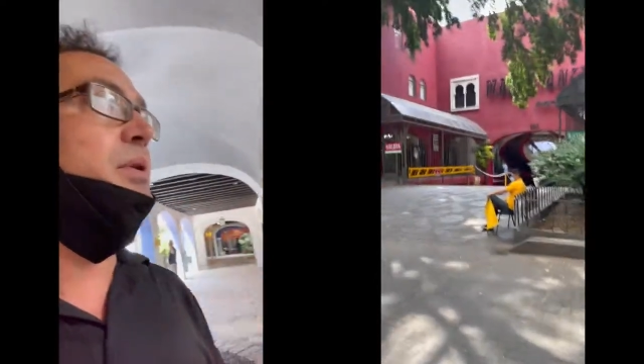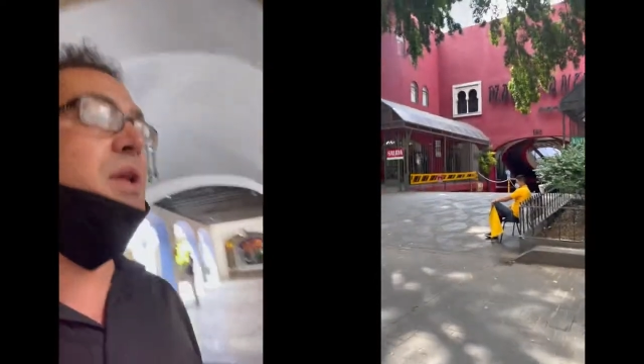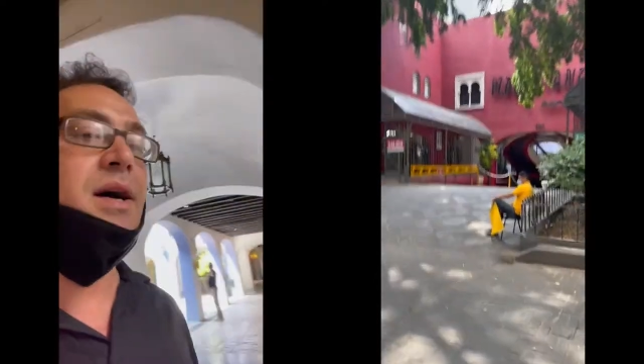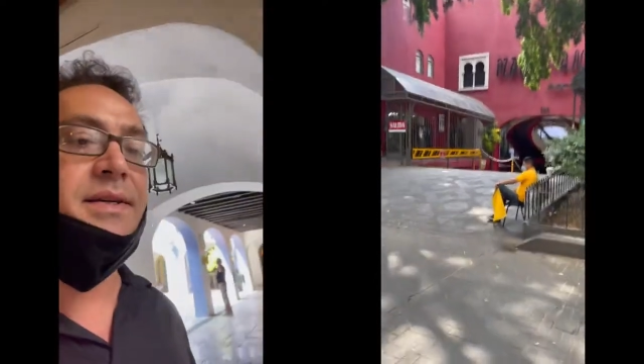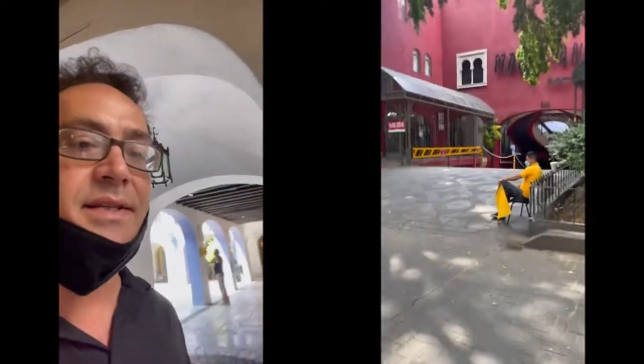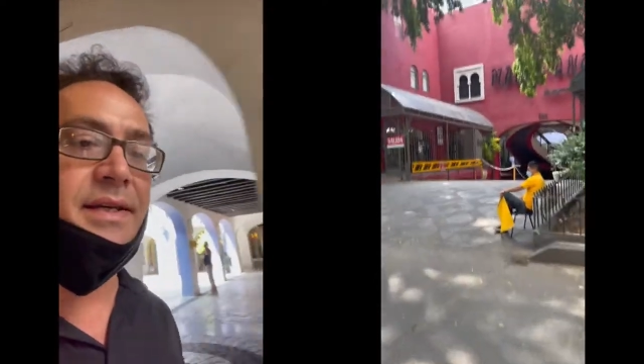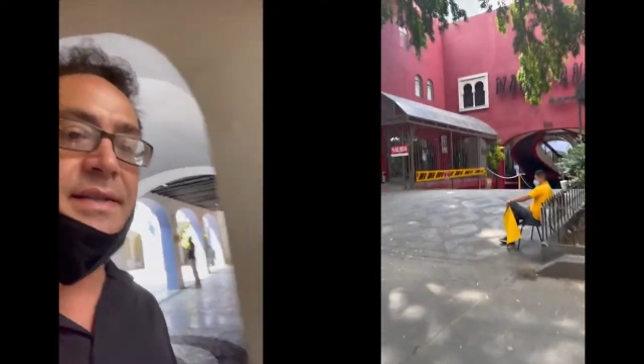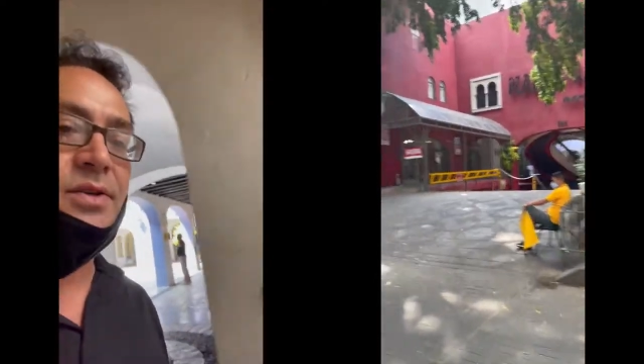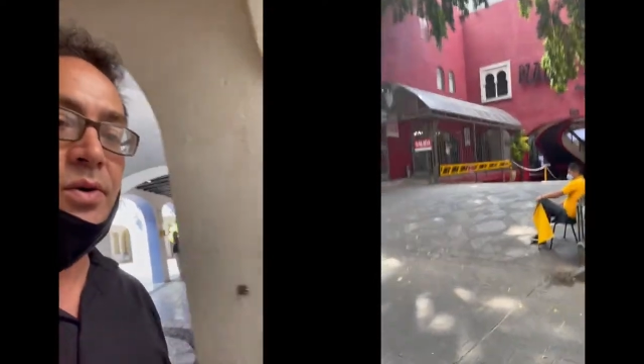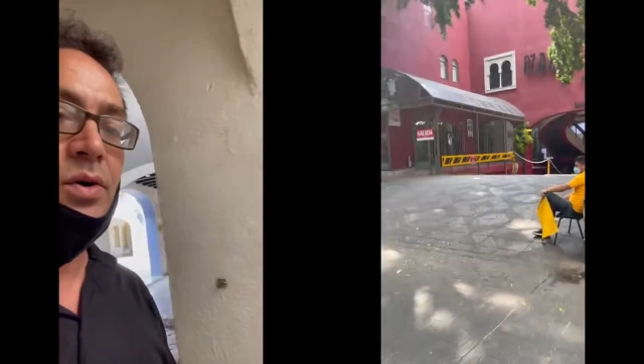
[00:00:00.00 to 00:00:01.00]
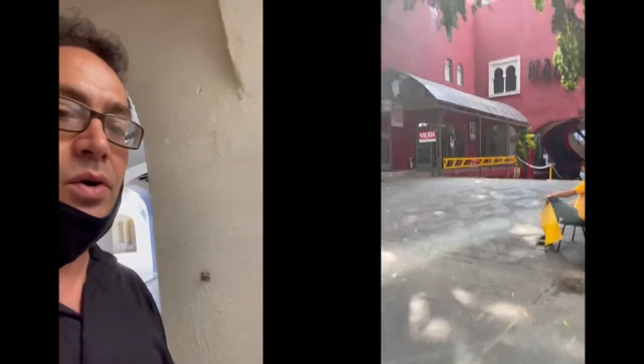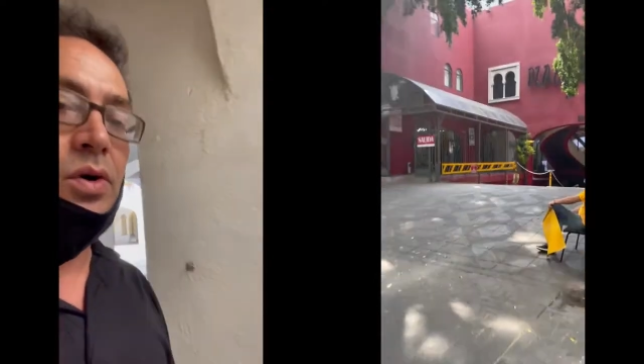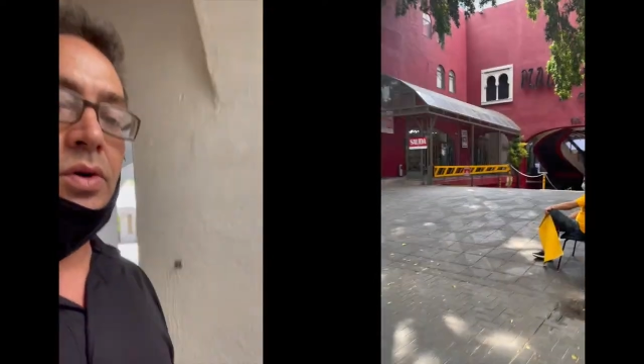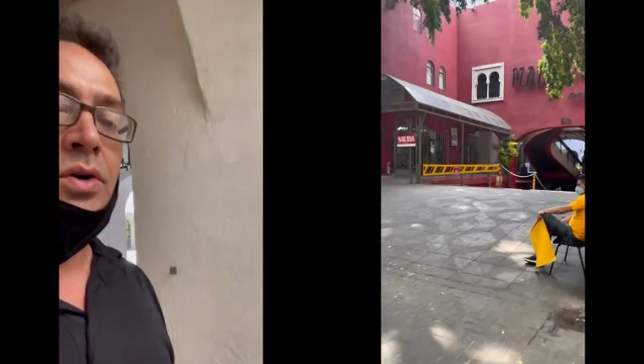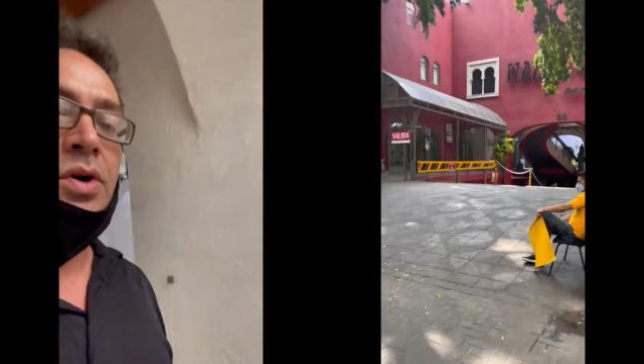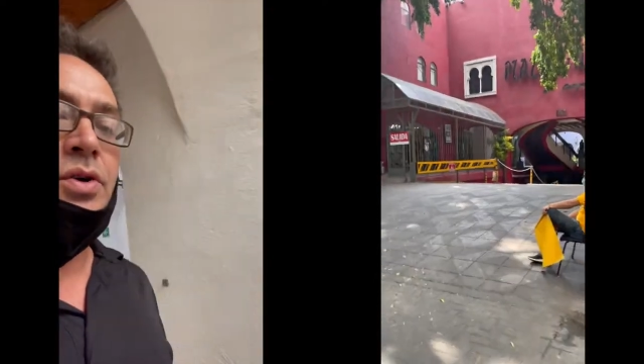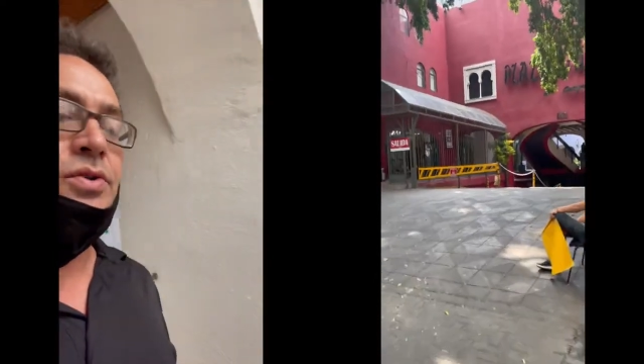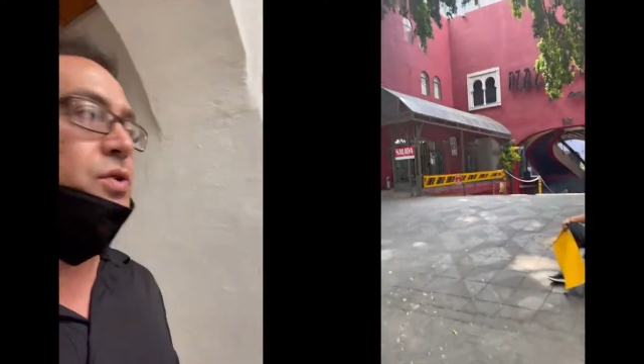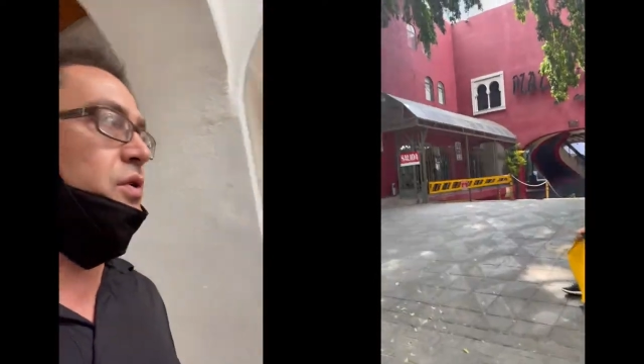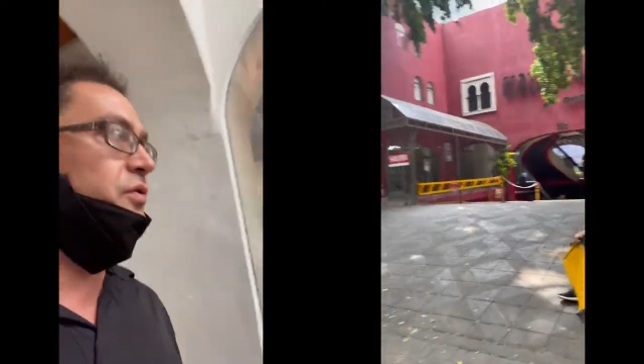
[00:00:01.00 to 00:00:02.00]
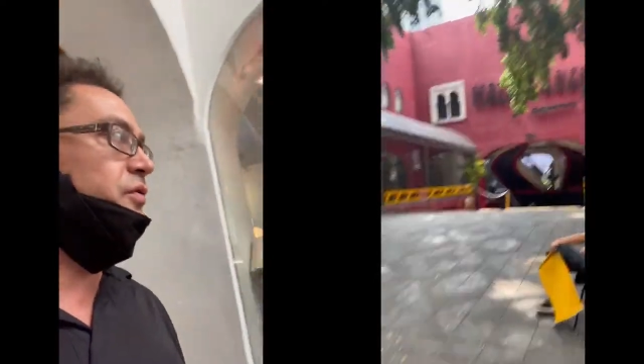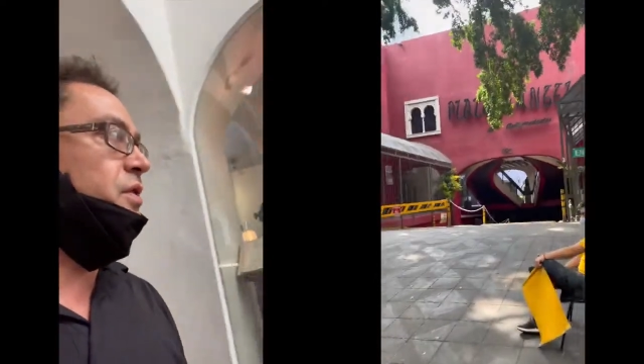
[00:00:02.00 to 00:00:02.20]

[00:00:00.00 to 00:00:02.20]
plaza. It's a whole sort of